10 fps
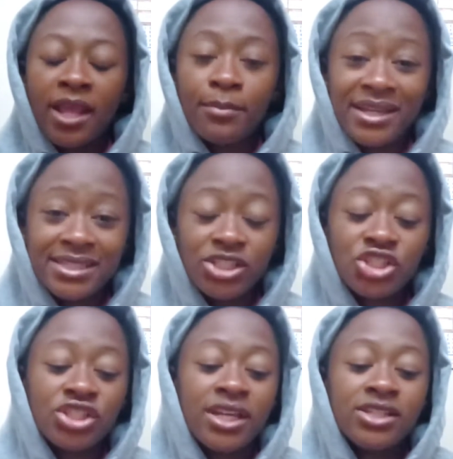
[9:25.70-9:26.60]

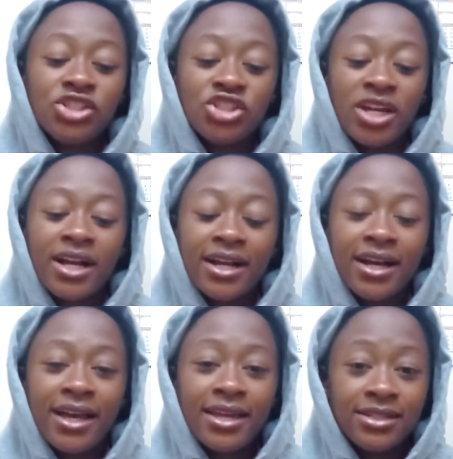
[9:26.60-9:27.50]
Matic and
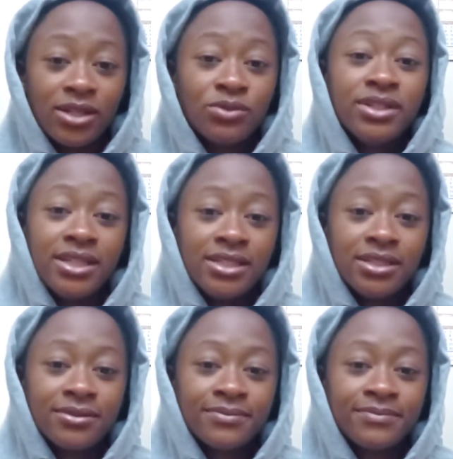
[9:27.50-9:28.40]
Xhaka and Elneny.
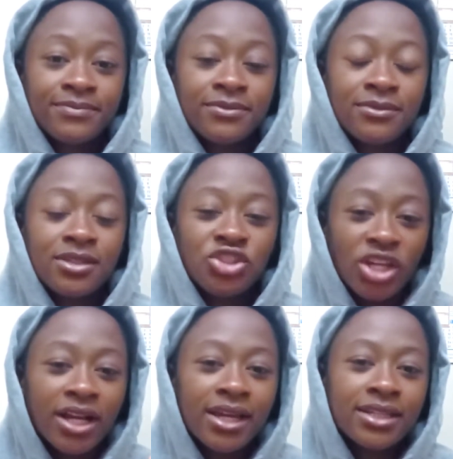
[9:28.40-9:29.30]

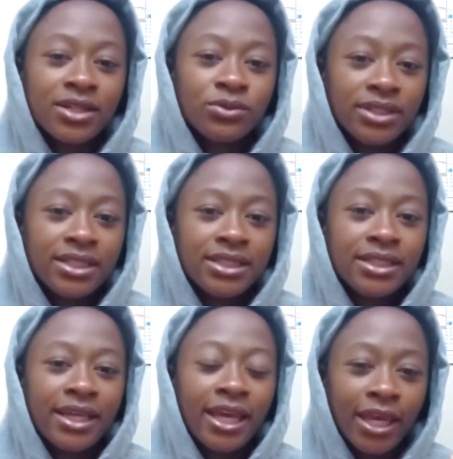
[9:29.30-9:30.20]
Xhaka and
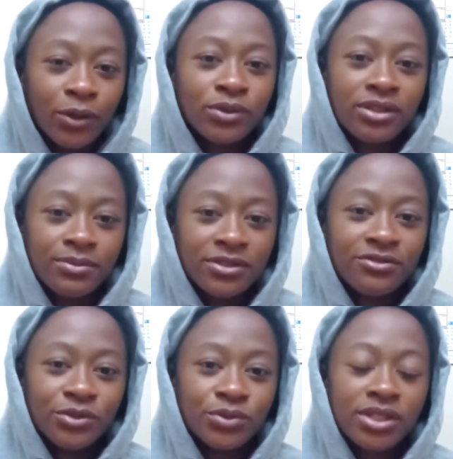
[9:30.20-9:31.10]
Elneny held the
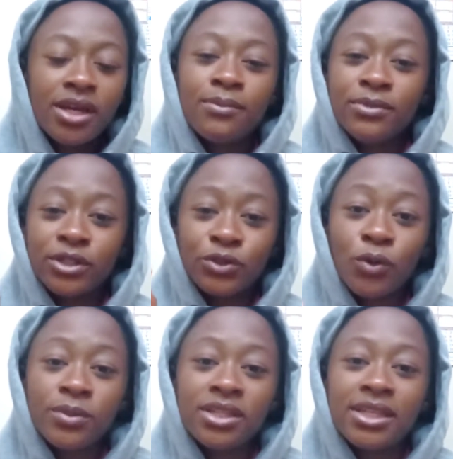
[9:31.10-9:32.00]
midfield.
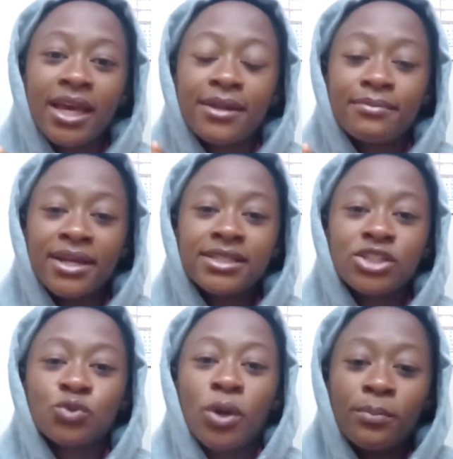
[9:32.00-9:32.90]
McTominay and
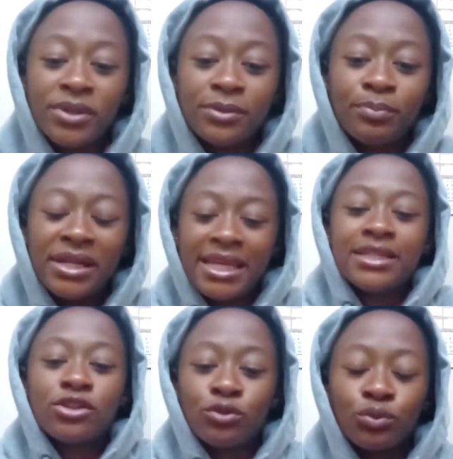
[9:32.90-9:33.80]
Matic were being
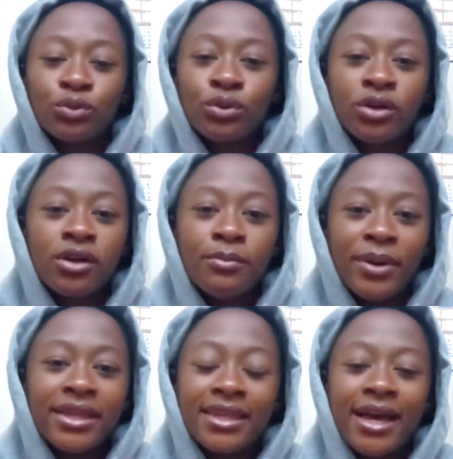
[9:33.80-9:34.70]
played through
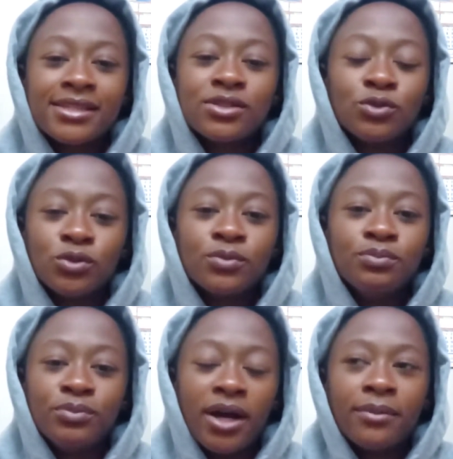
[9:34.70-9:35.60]
by the Arsenal
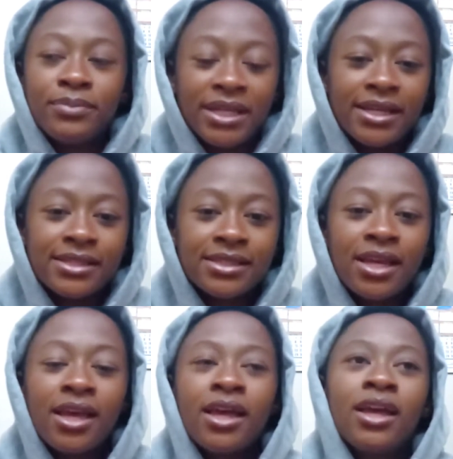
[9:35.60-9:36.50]
uh, players.
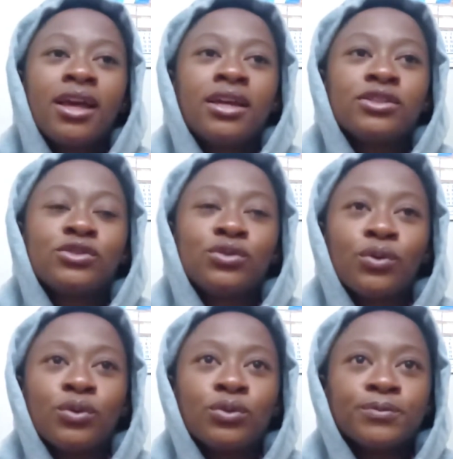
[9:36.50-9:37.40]

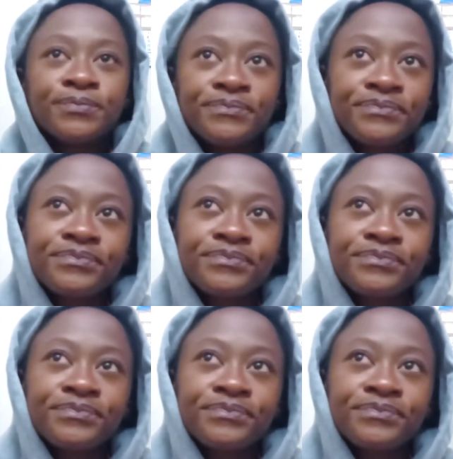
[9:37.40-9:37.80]
So,